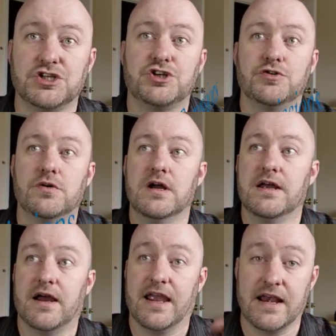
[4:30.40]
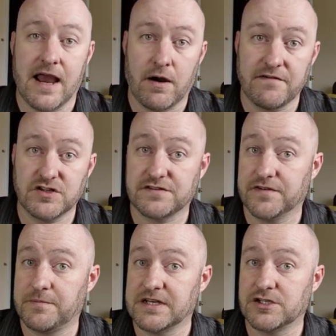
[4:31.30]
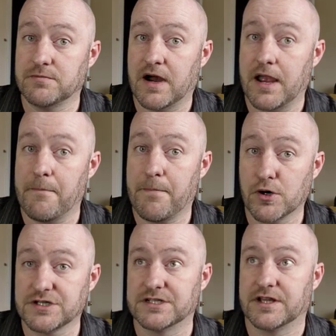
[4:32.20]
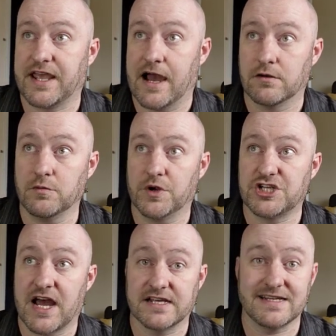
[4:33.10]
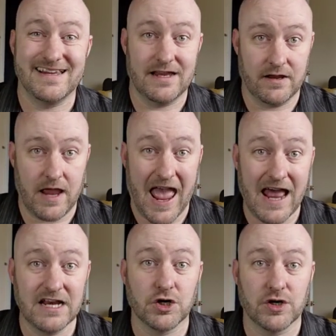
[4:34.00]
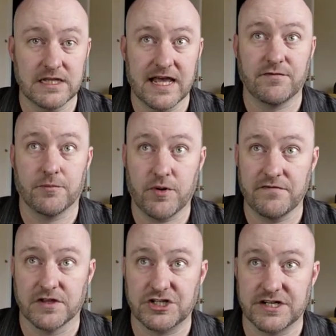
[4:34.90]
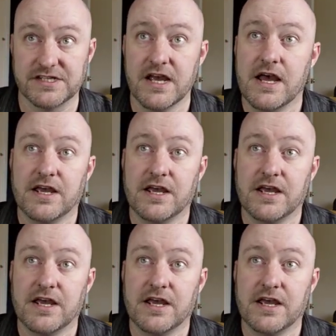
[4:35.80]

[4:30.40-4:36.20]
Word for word: into, again, now I've just flipped into my personal account, which has editor level privileges,